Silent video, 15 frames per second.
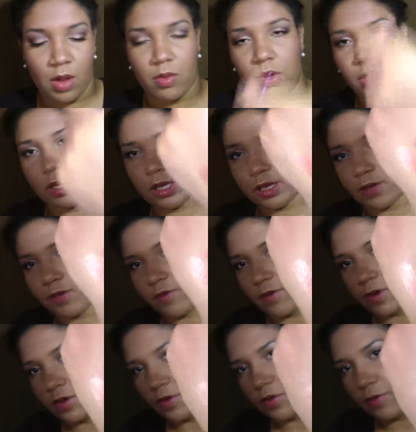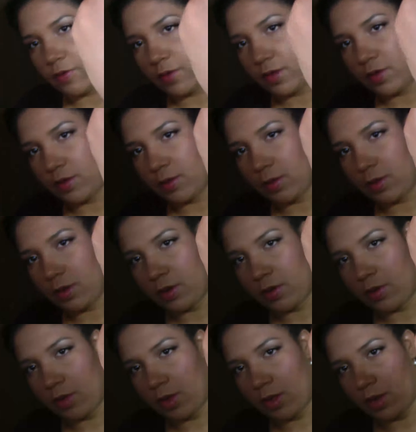Really like the finish of these lipsticks,
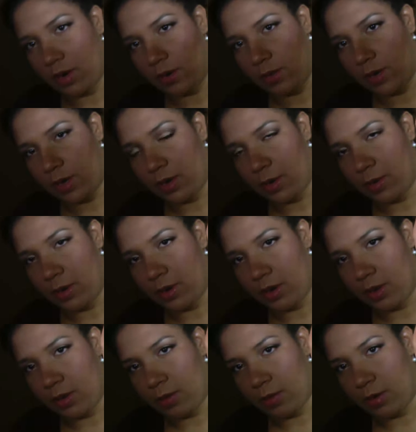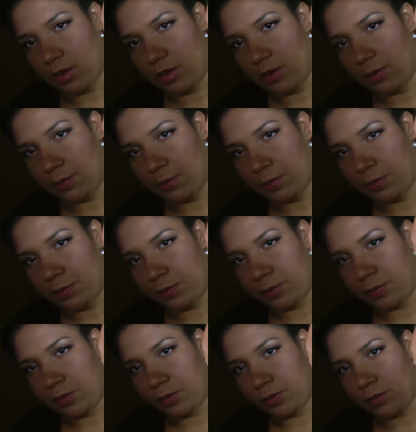so I thought I'd pick up another one.
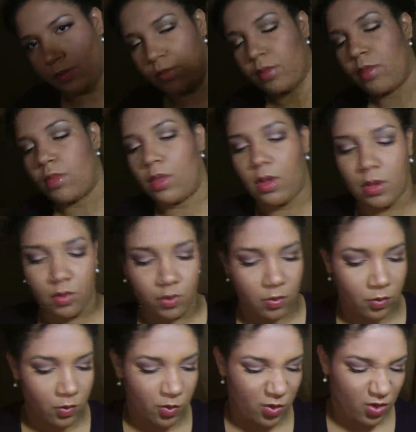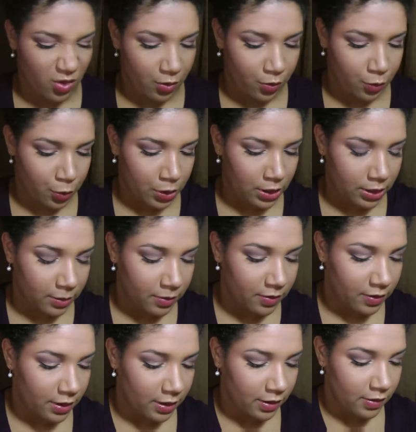So those are the three
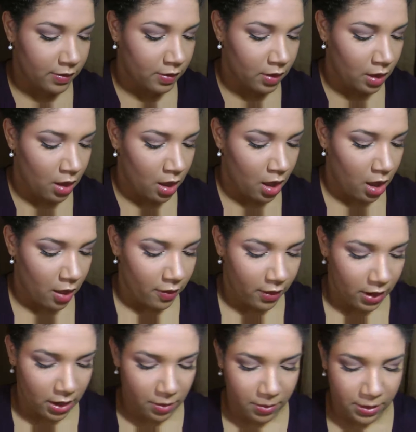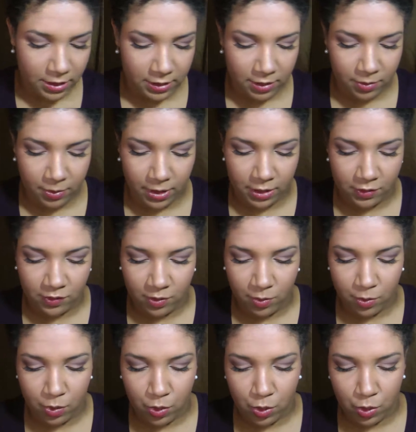lipsticks. Then I picked up a
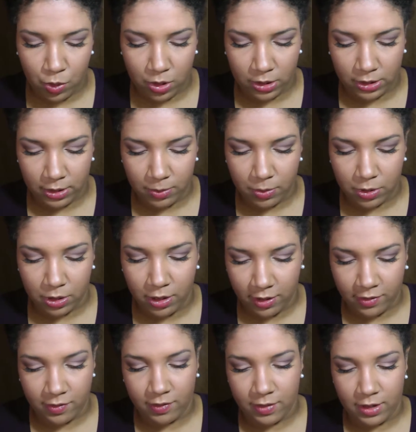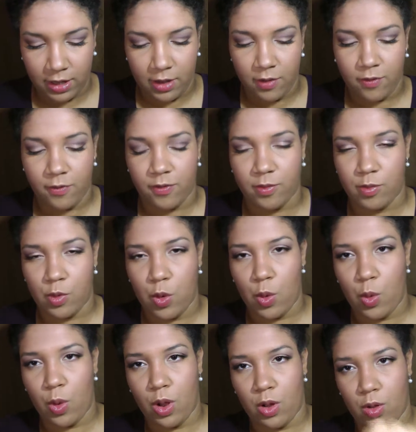jumbo lip gloss stick from
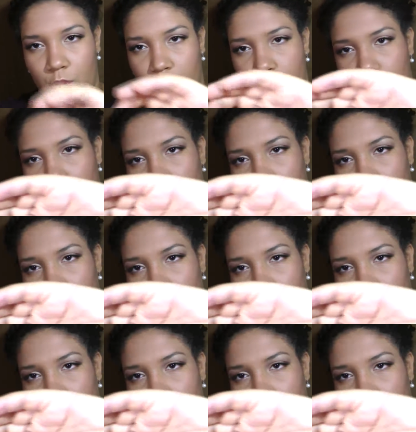Quo,